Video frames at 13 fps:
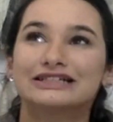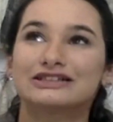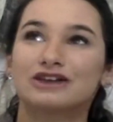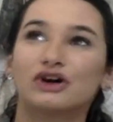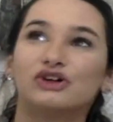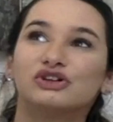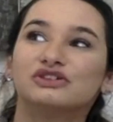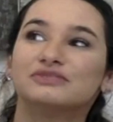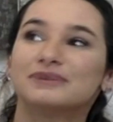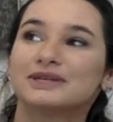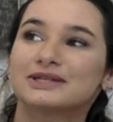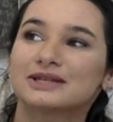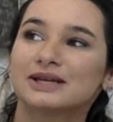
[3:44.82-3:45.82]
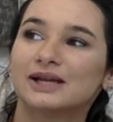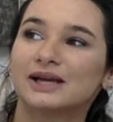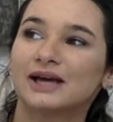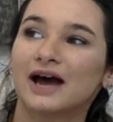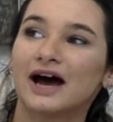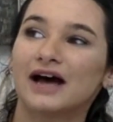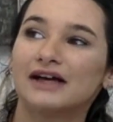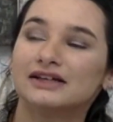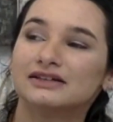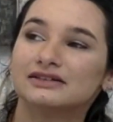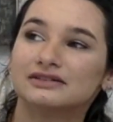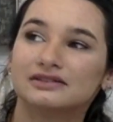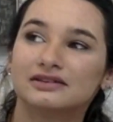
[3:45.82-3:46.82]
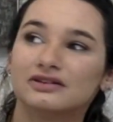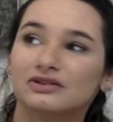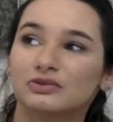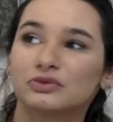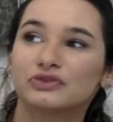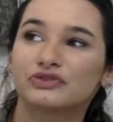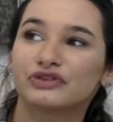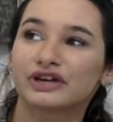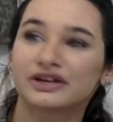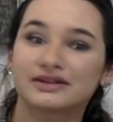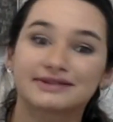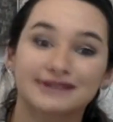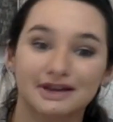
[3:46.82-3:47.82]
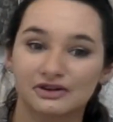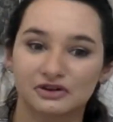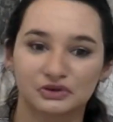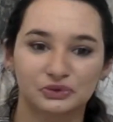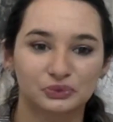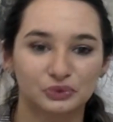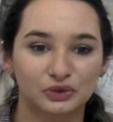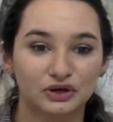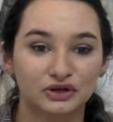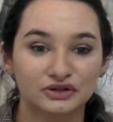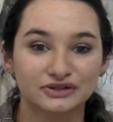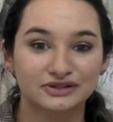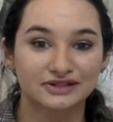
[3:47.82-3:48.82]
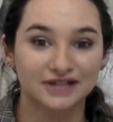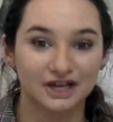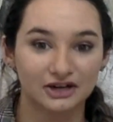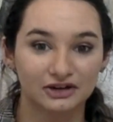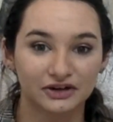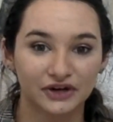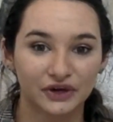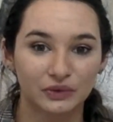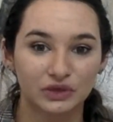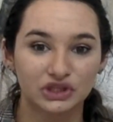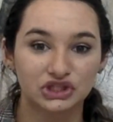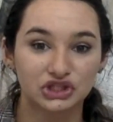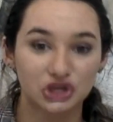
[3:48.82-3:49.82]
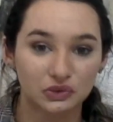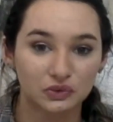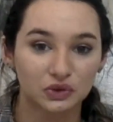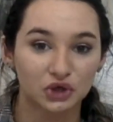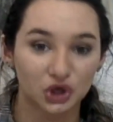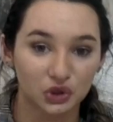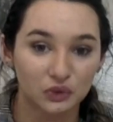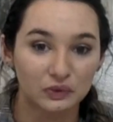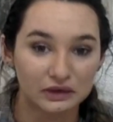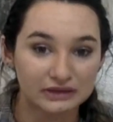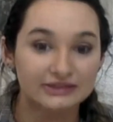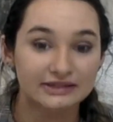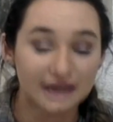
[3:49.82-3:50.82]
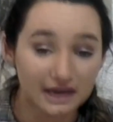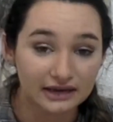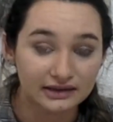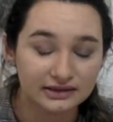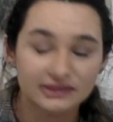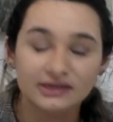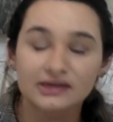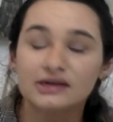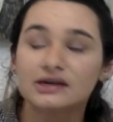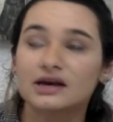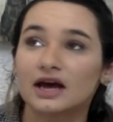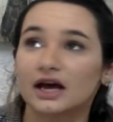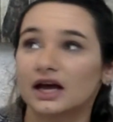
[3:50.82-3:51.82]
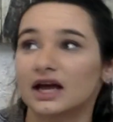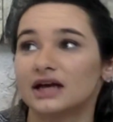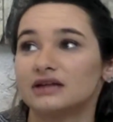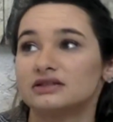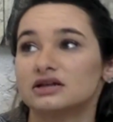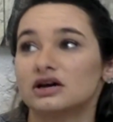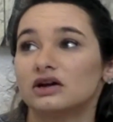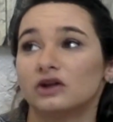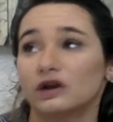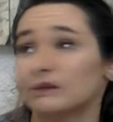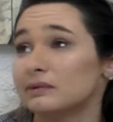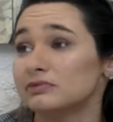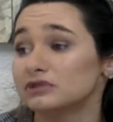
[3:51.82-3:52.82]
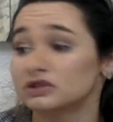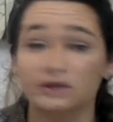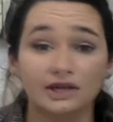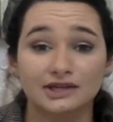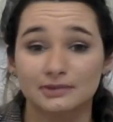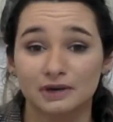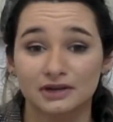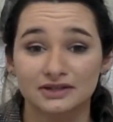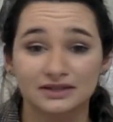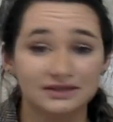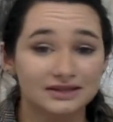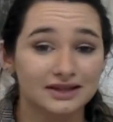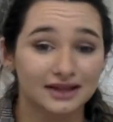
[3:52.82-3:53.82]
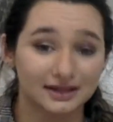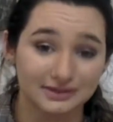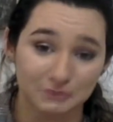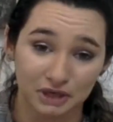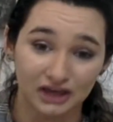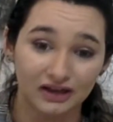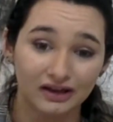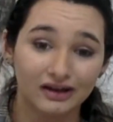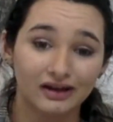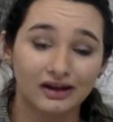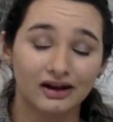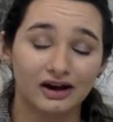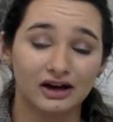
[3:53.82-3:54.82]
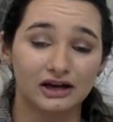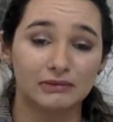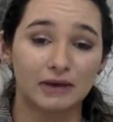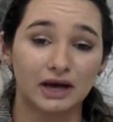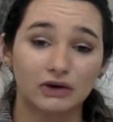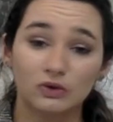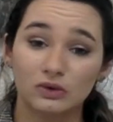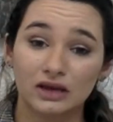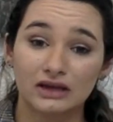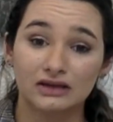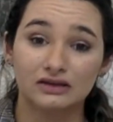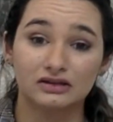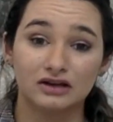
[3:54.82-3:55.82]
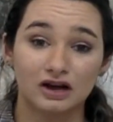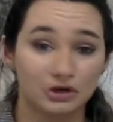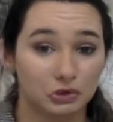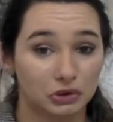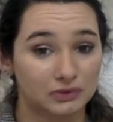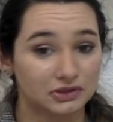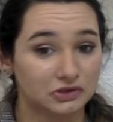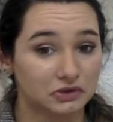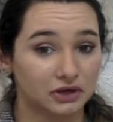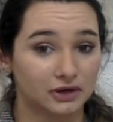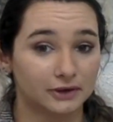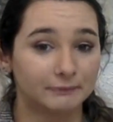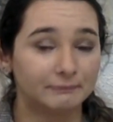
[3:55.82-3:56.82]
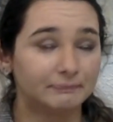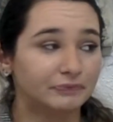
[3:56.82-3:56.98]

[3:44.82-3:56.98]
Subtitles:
So basically, like, we're fucking scared. We're all scared, and we don't know what's next. And a lot of people don't like surprises. That's me. I don't like not knowing what's going on.